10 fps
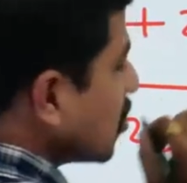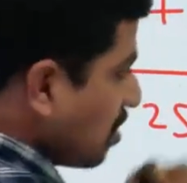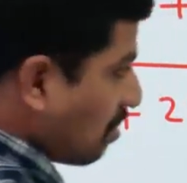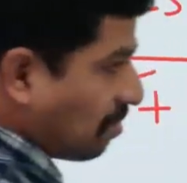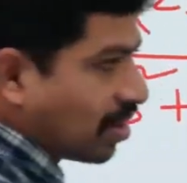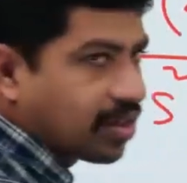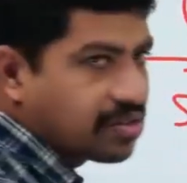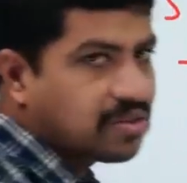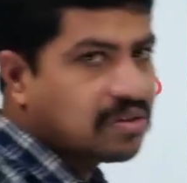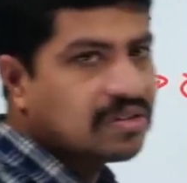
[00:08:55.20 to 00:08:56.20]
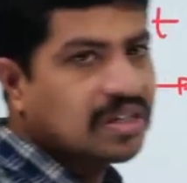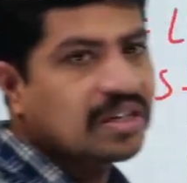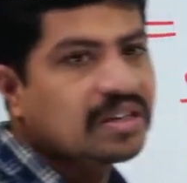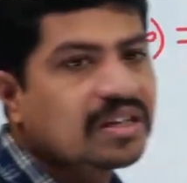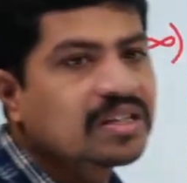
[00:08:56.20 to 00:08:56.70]
0. 0 into
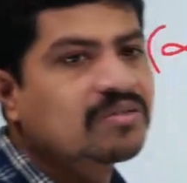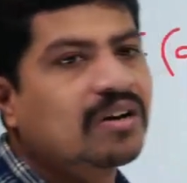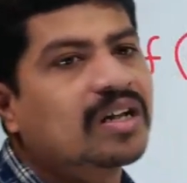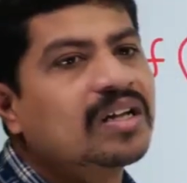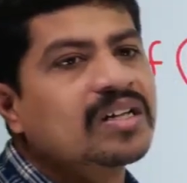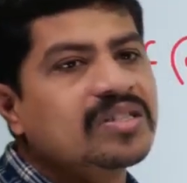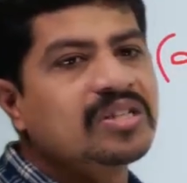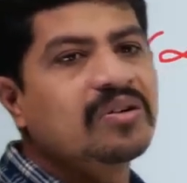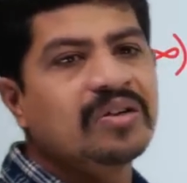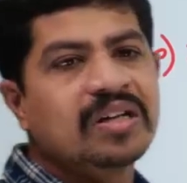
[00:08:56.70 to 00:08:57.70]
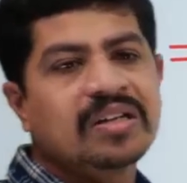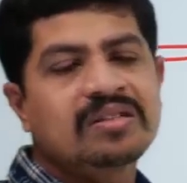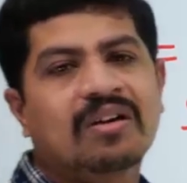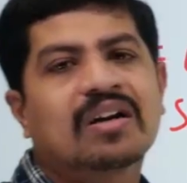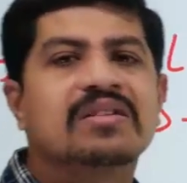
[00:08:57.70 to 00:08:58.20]
anything is what? 0 into anything
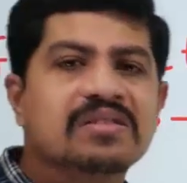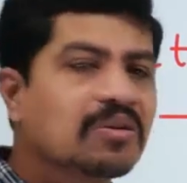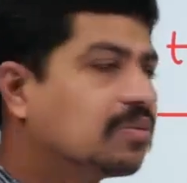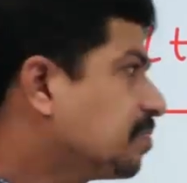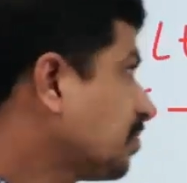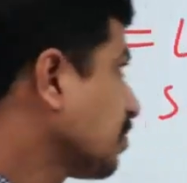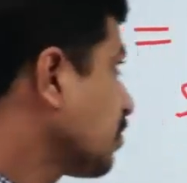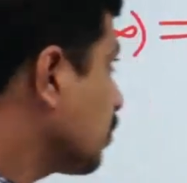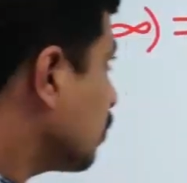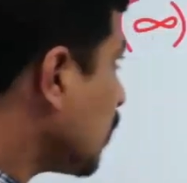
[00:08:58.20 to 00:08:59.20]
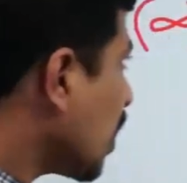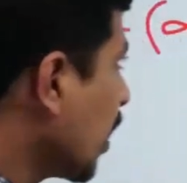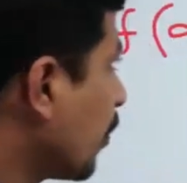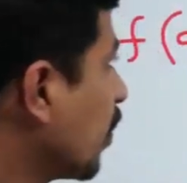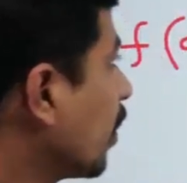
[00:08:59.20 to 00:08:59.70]
is what? 0.
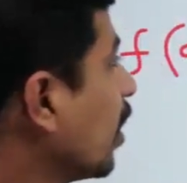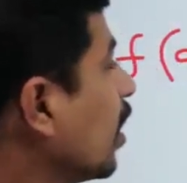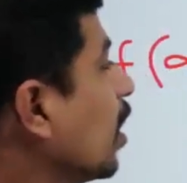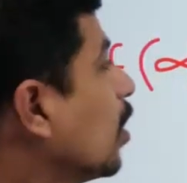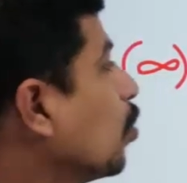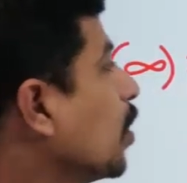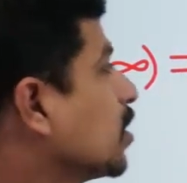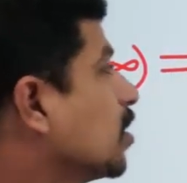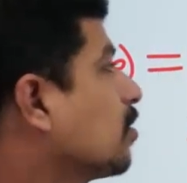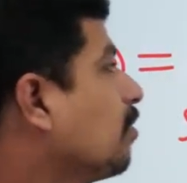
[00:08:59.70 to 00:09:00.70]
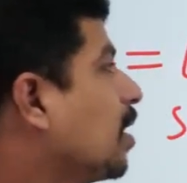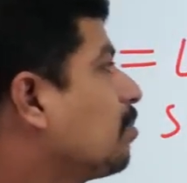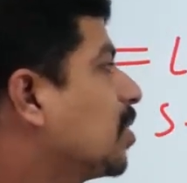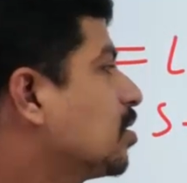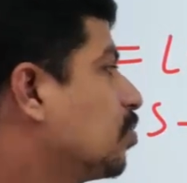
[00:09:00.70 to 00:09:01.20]
Observe. 2s square
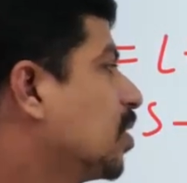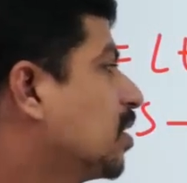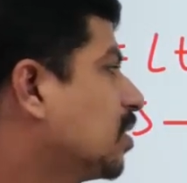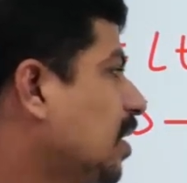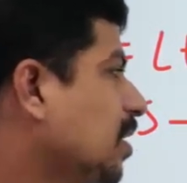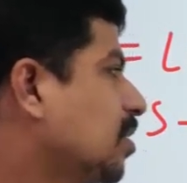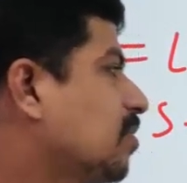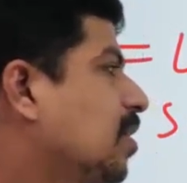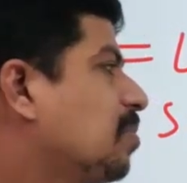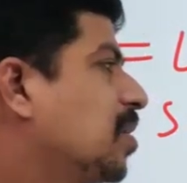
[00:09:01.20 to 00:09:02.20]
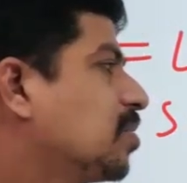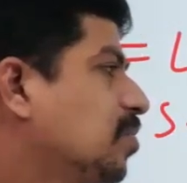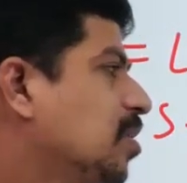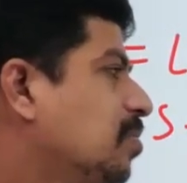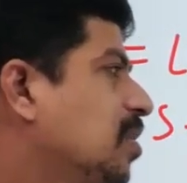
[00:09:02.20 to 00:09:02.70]
plus 2s, s square plus 2s